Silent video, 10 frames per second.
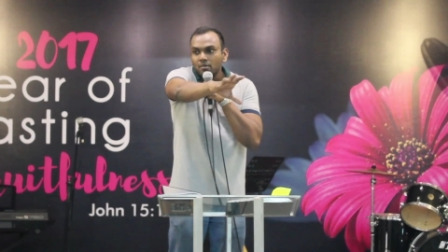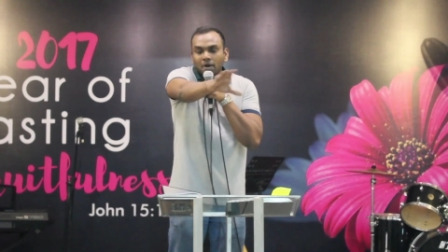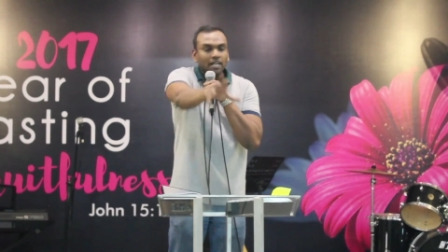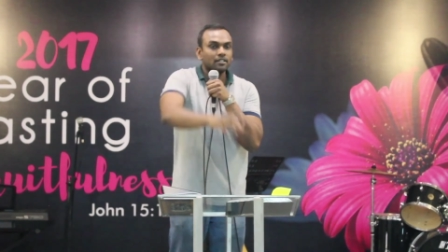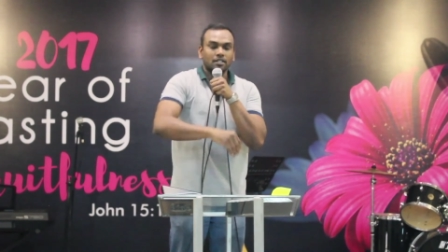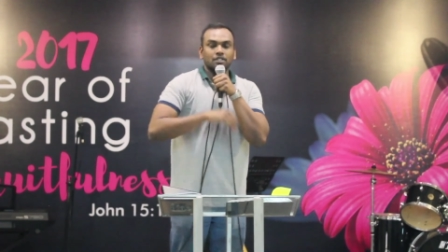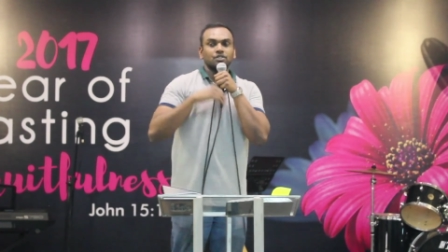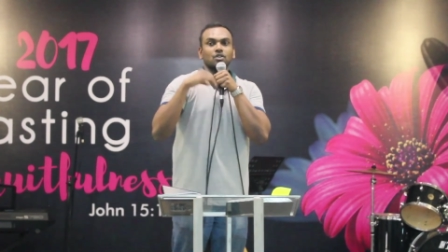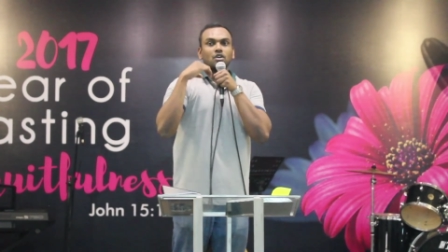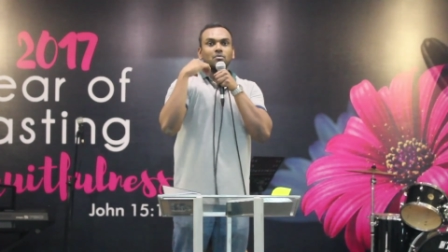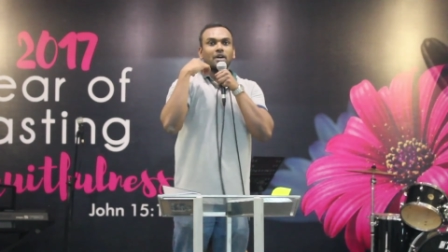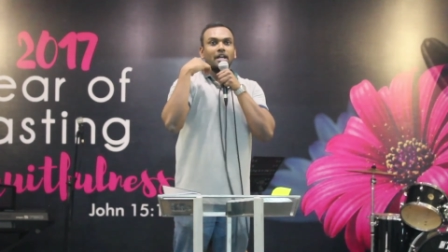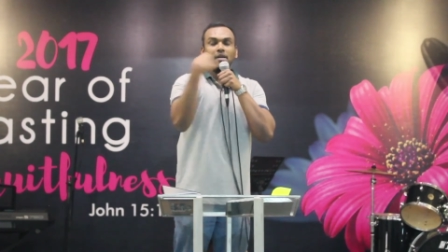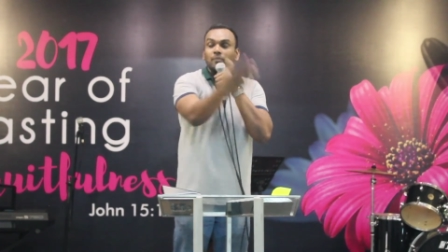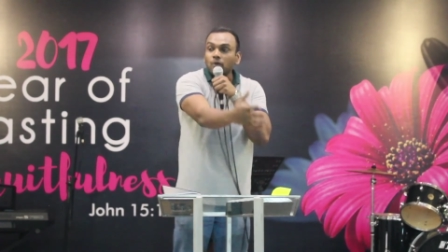partners or
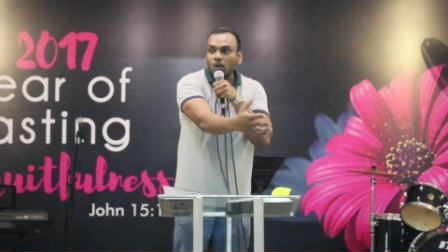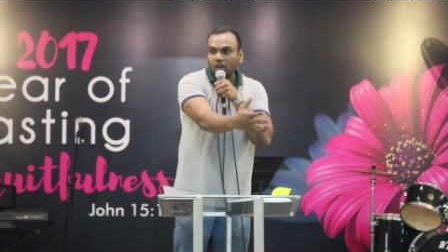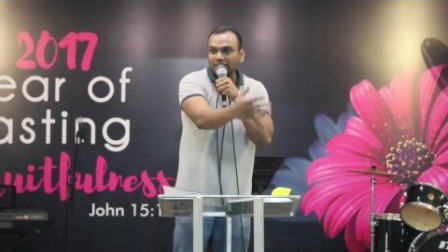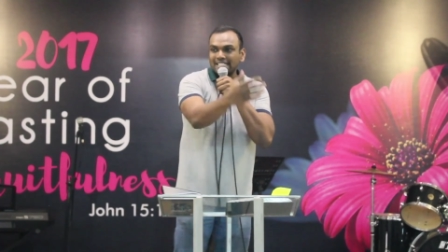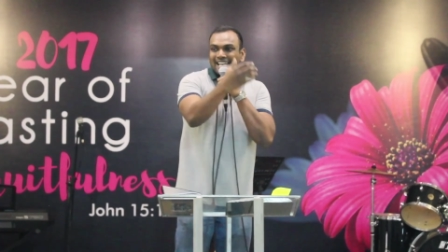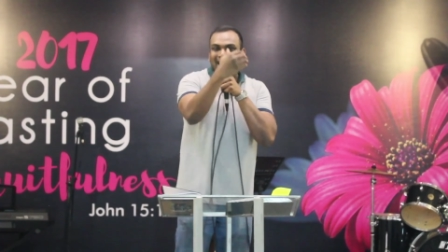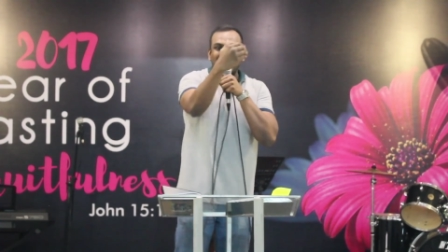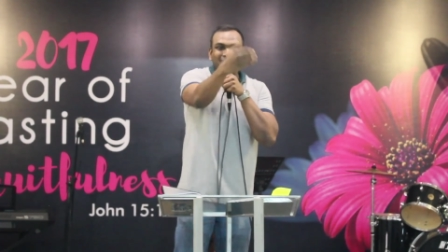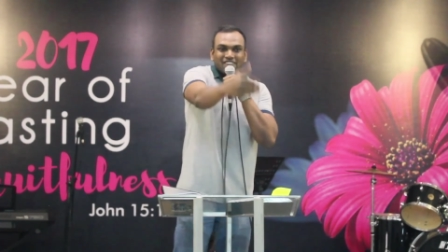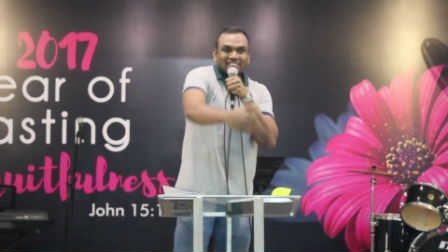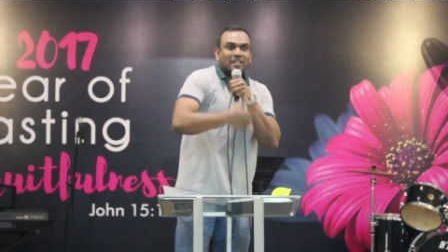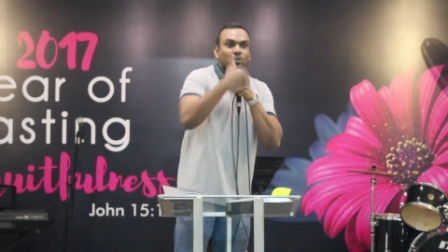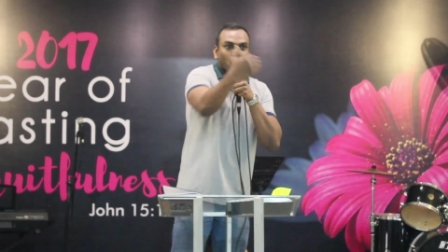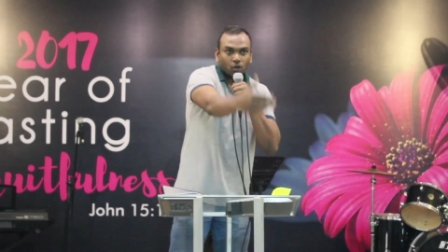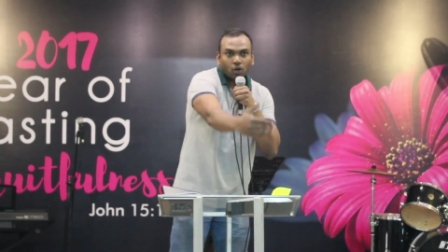my employees. And when they
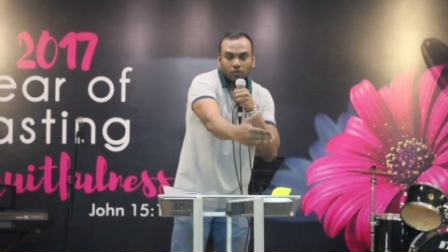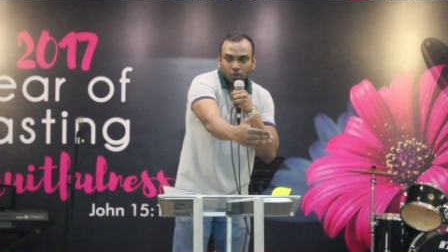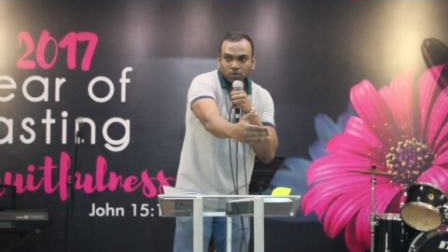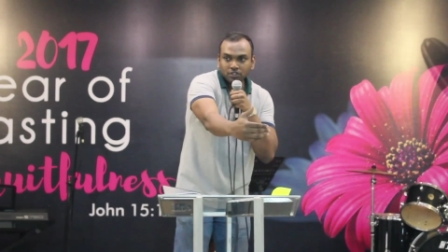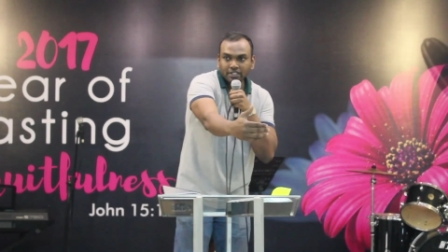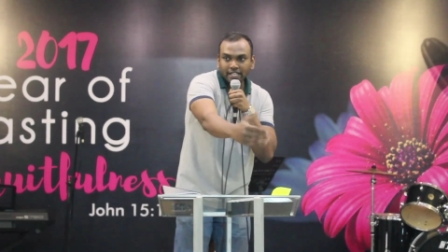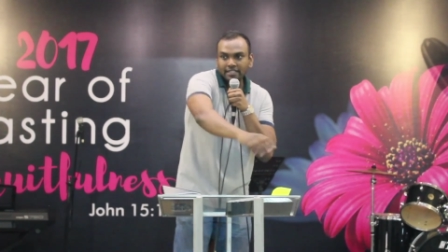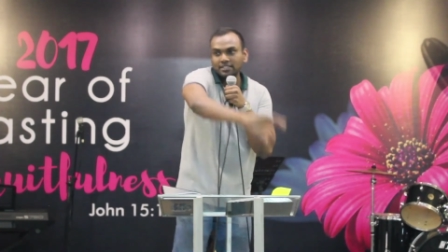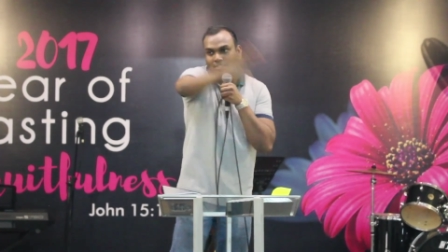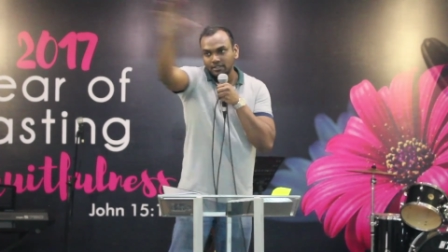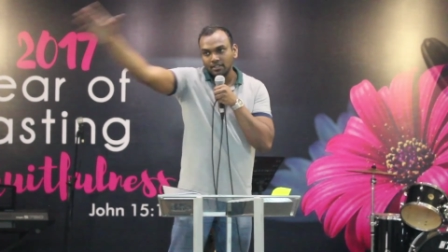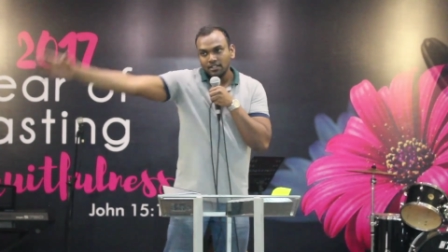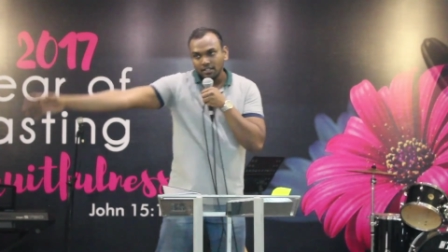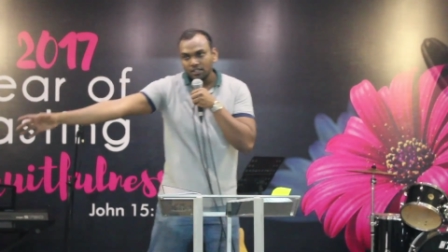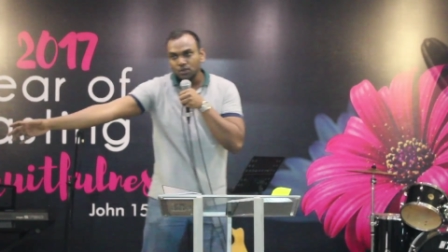work on those things,
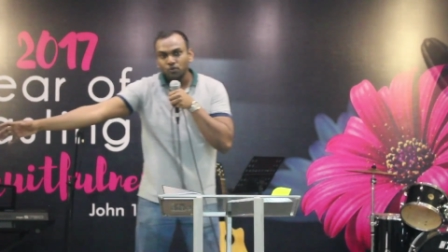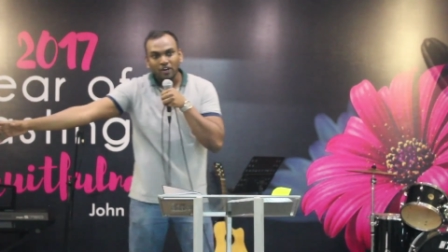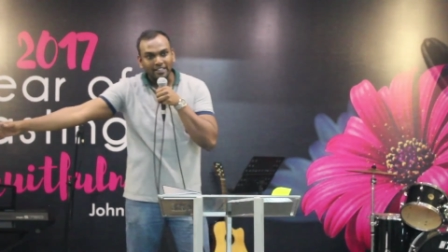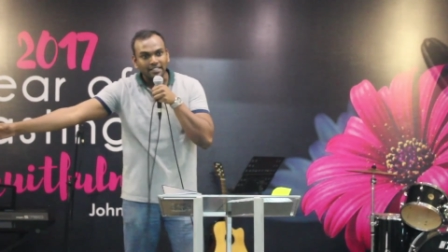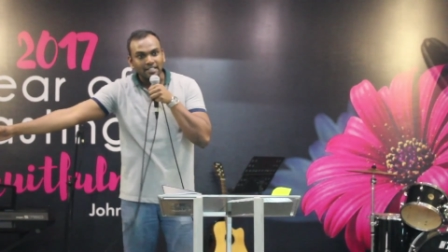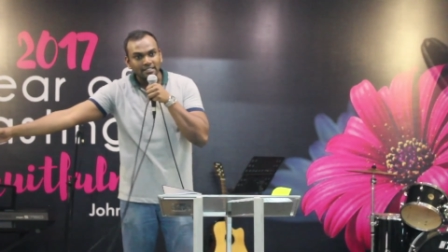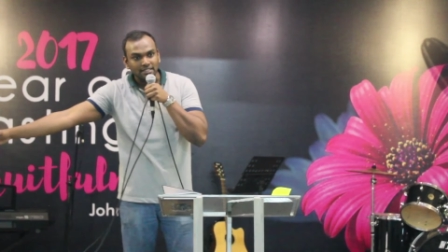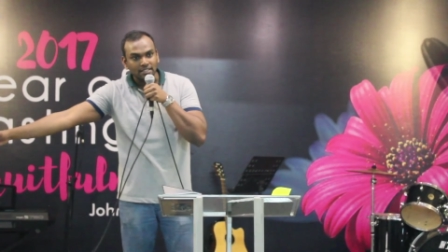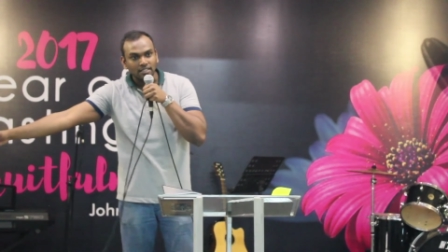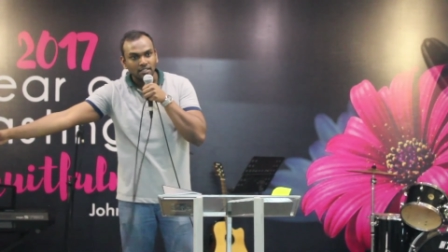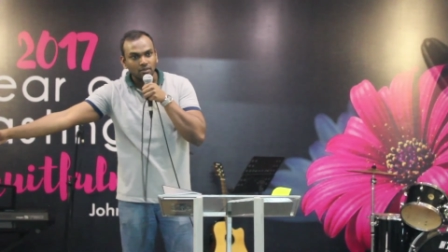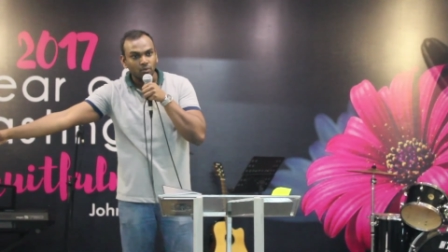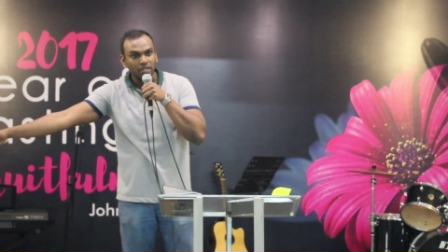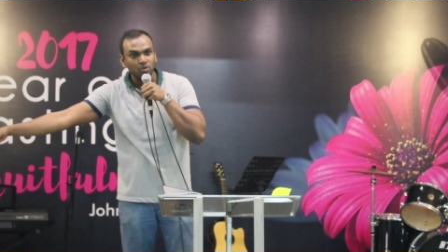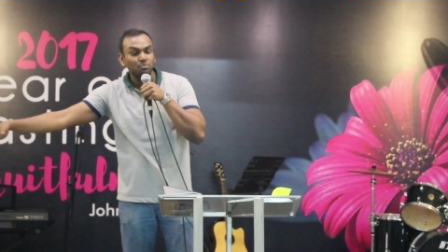you find the result
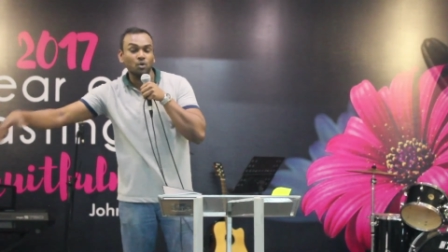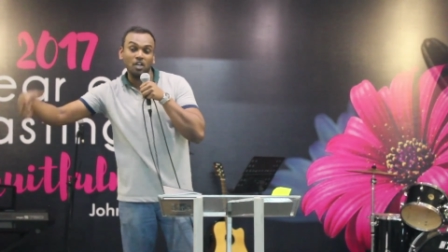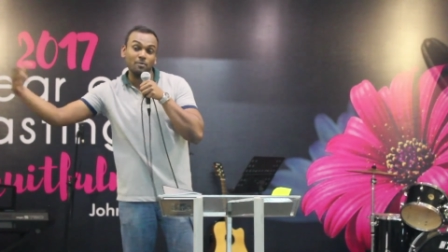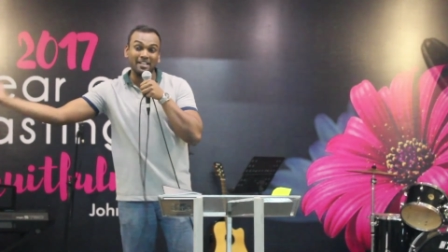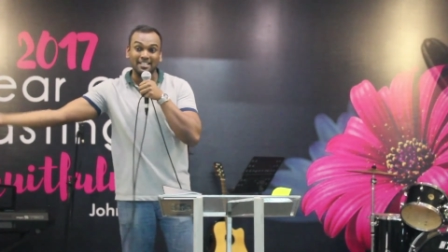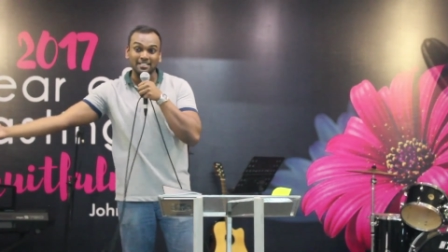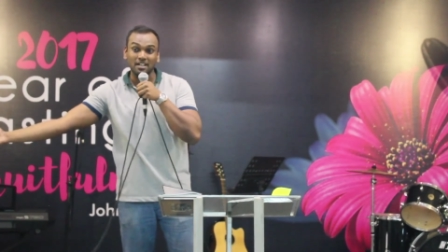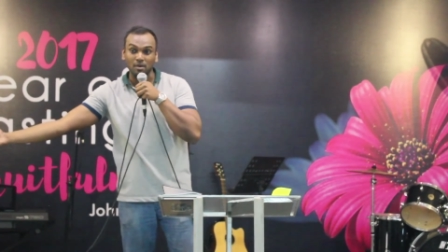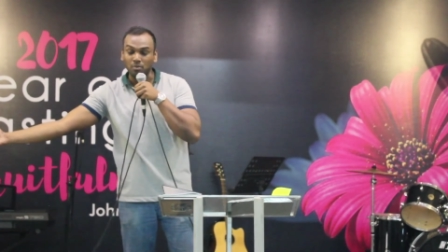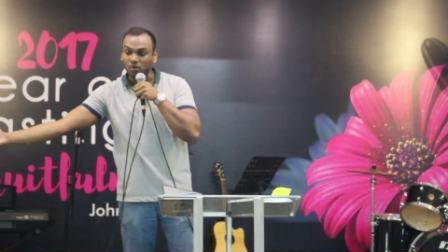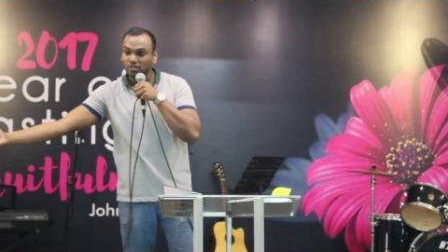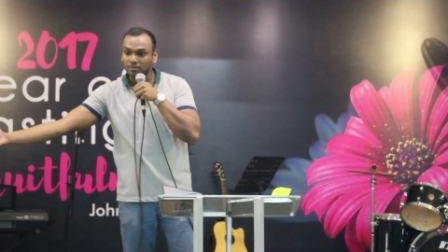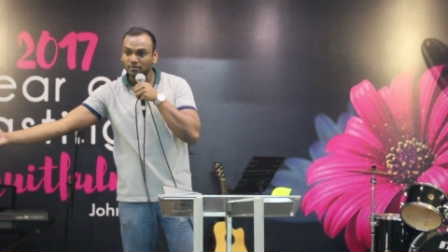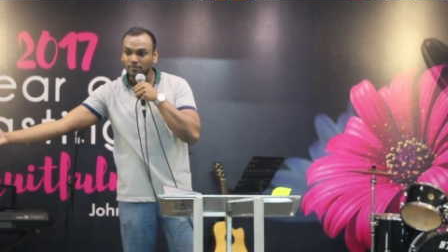when you pull up another report.